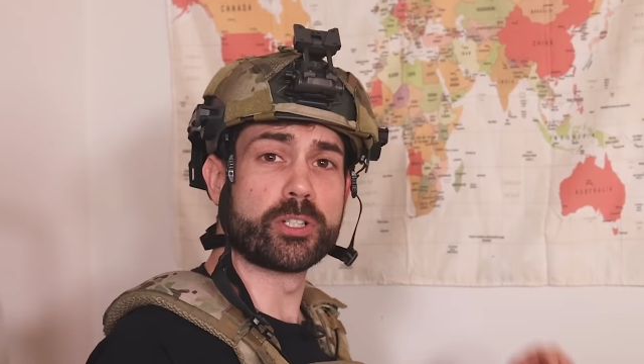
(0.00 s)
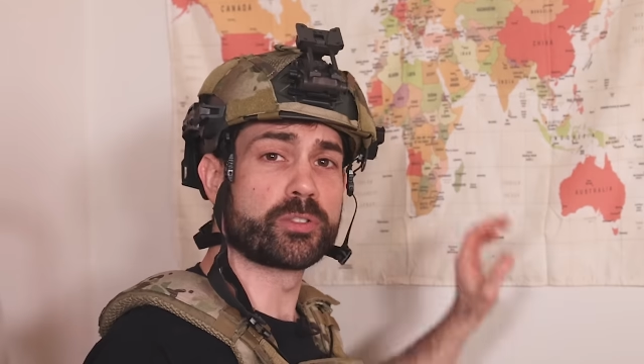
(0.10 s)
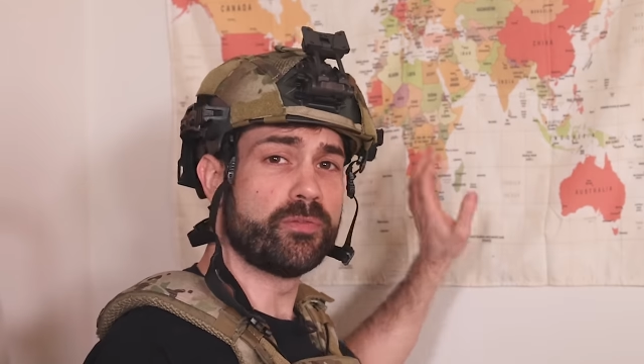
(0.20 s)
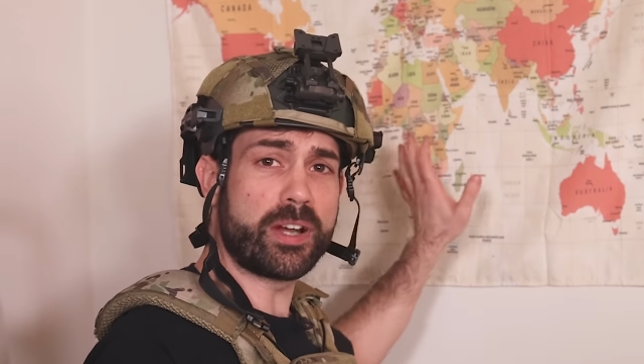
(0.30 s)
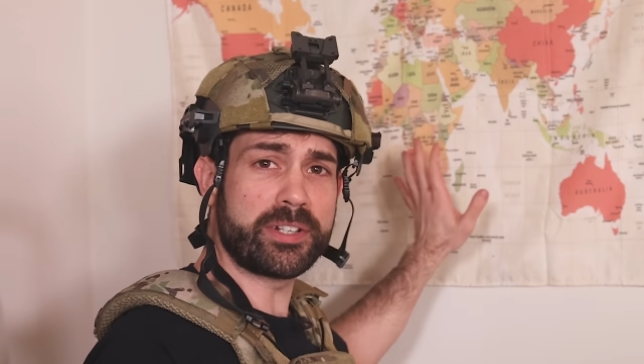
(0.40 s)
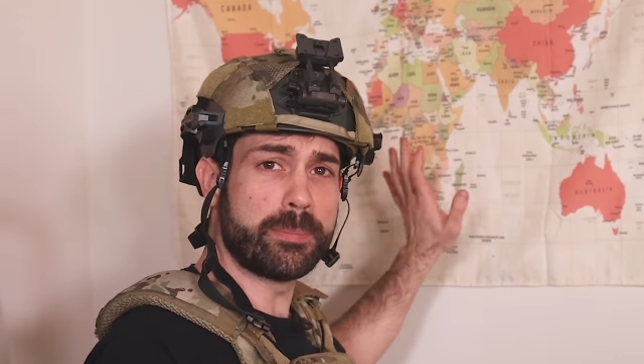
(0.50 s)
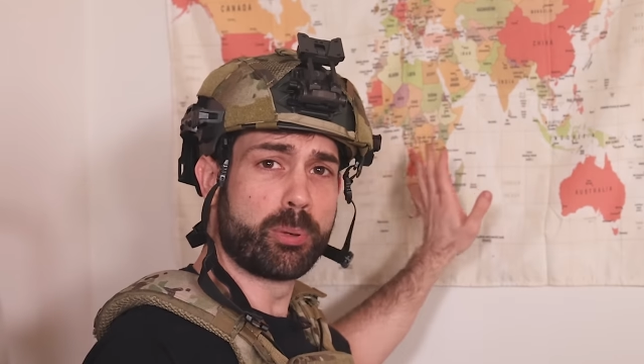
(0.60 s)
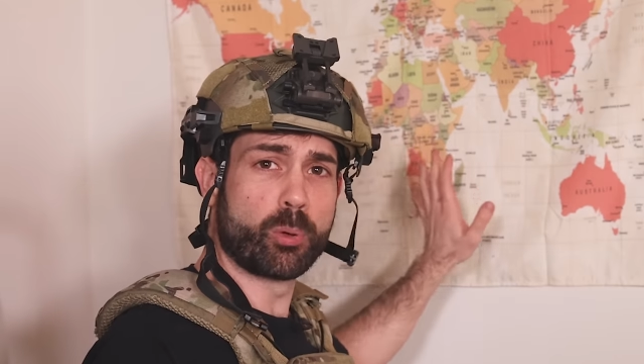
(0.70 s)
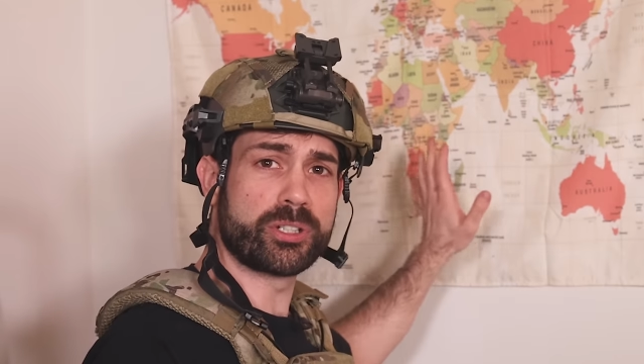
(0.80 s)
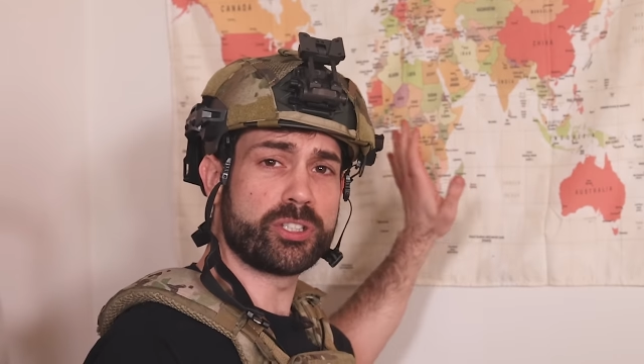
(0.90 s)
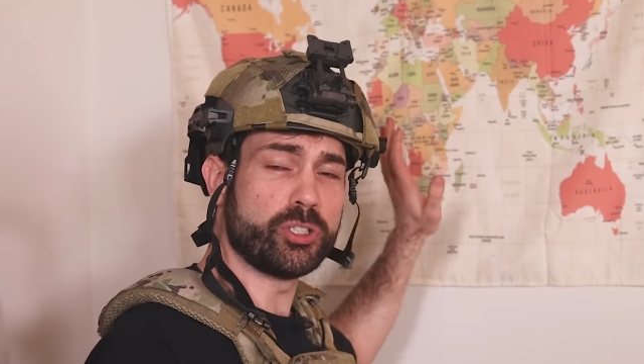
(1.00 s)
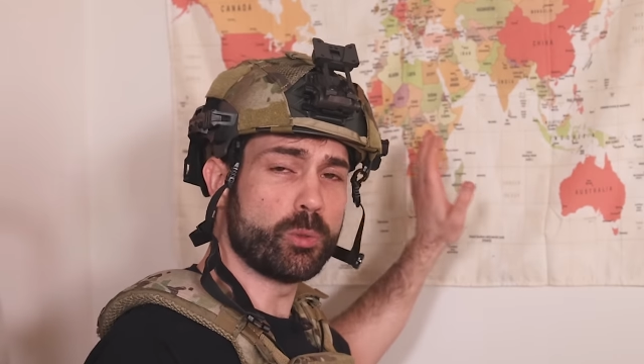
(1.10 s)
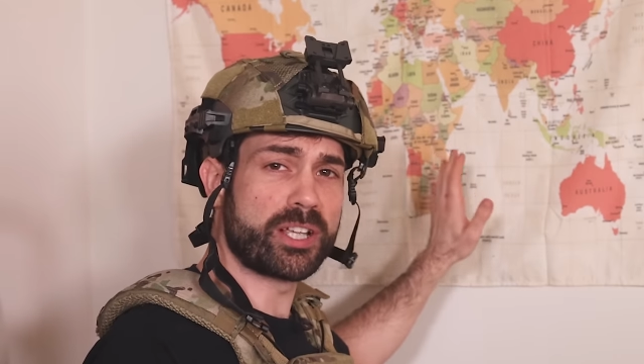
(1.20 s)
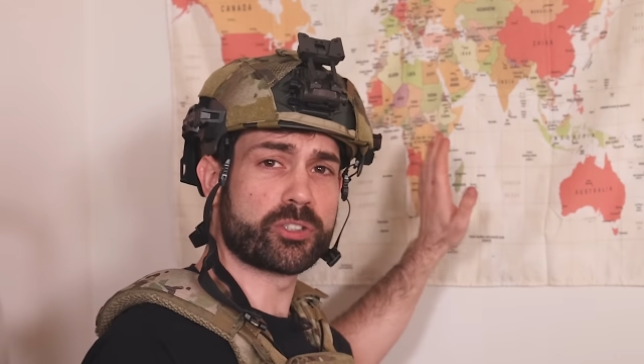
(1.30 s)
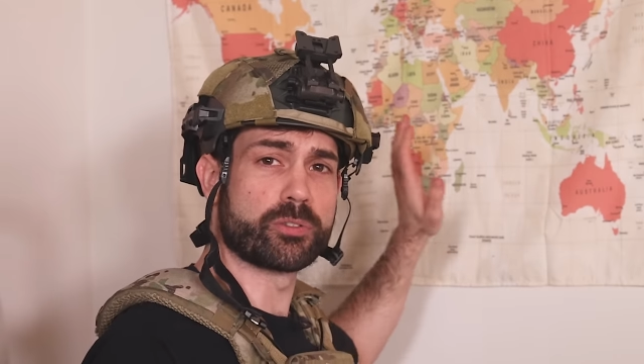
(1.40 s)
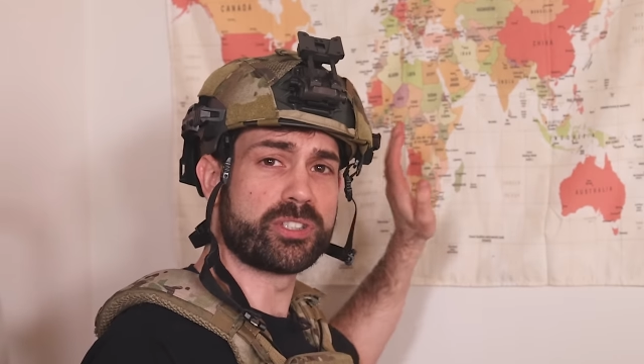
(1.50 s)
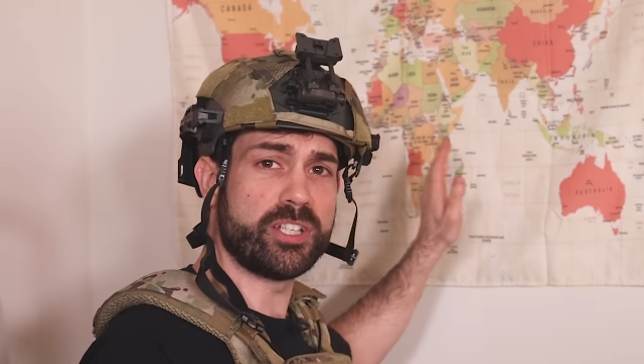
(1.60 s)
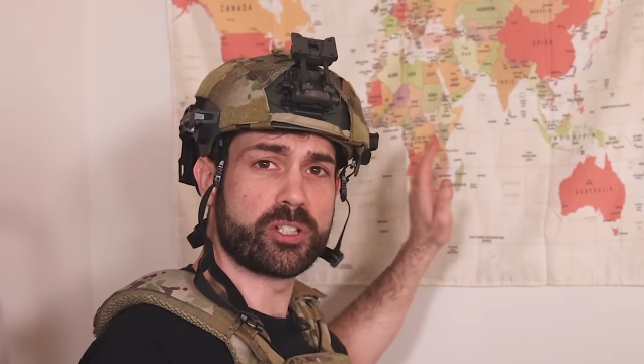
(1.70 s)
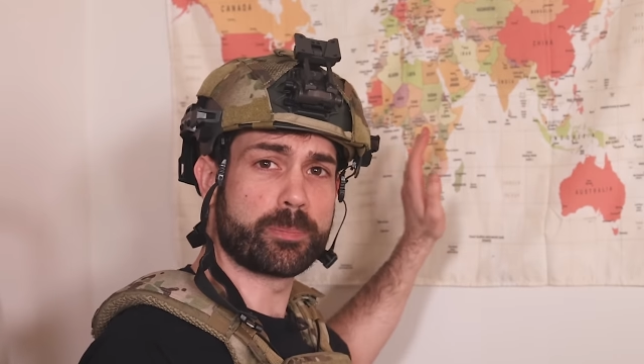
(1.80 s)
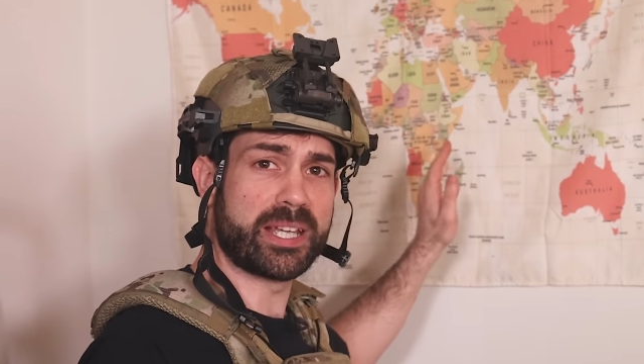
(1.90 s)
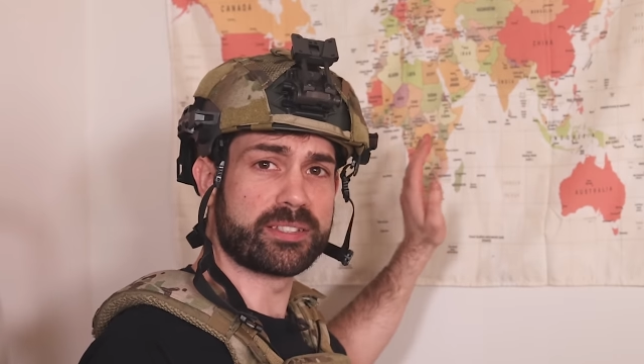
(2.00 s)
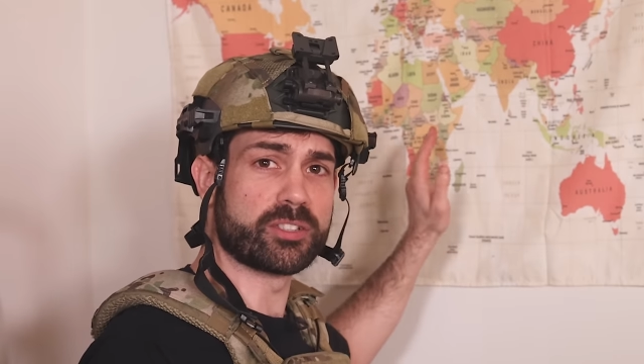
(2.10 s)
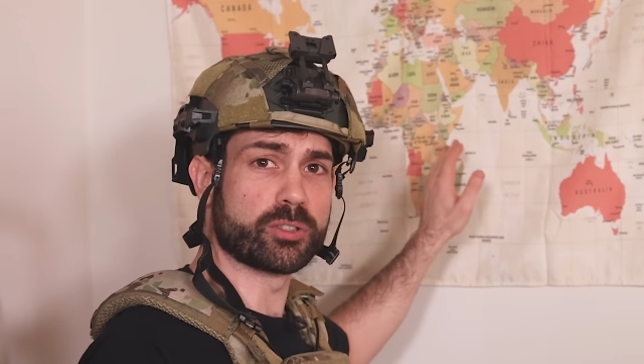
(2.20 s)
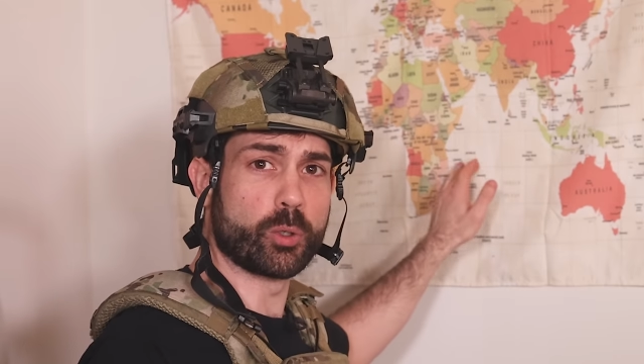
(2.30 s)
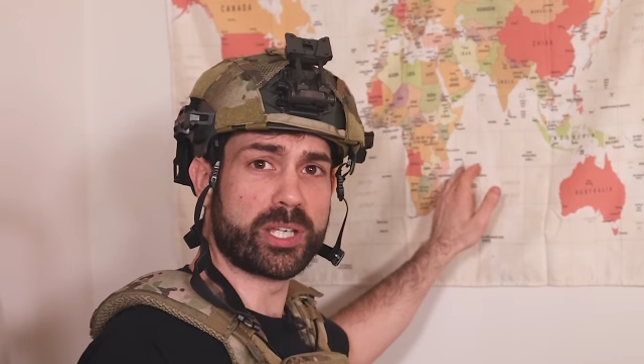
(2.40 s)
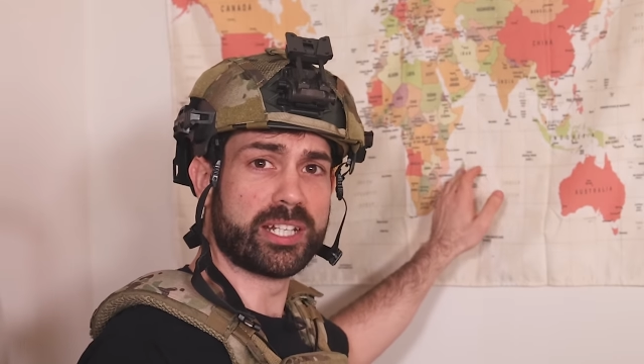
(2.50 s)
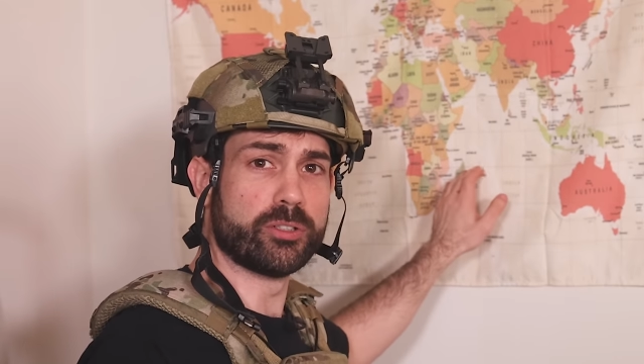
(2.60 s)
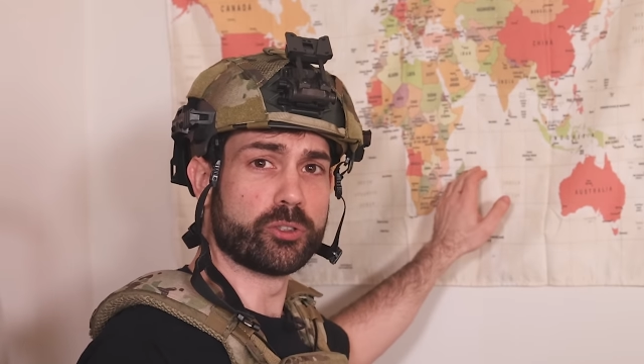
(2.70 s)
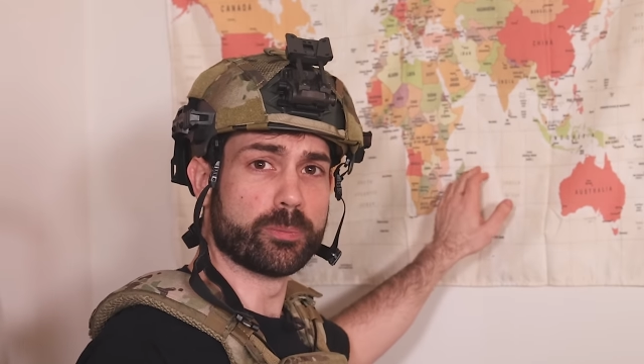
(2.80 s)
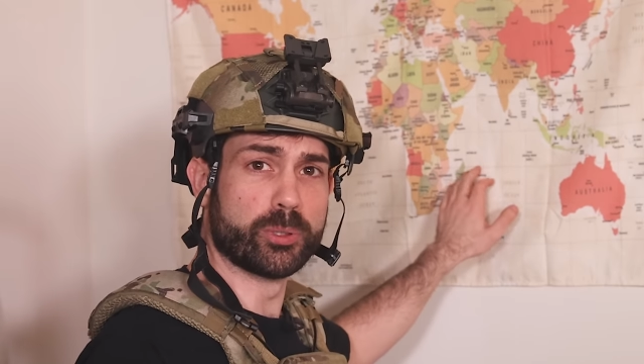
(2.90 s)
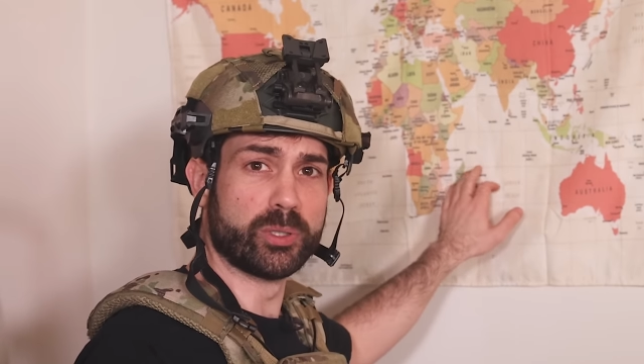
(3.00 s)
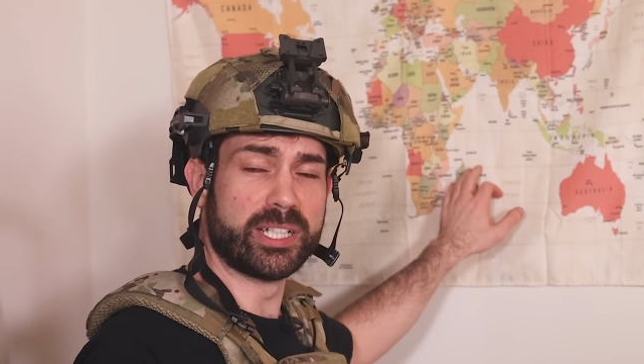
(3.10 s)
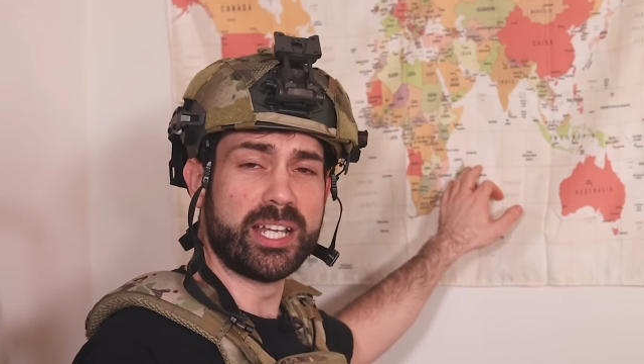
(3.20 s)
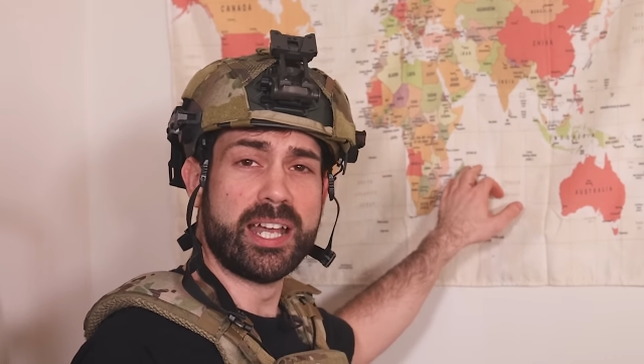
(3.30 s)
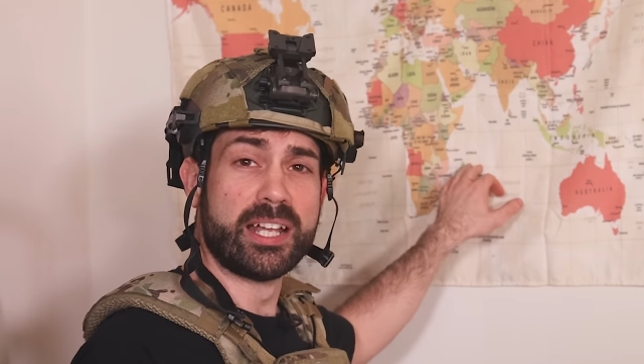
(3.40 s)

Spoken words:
There's very important US strategic bases located in Djibouti.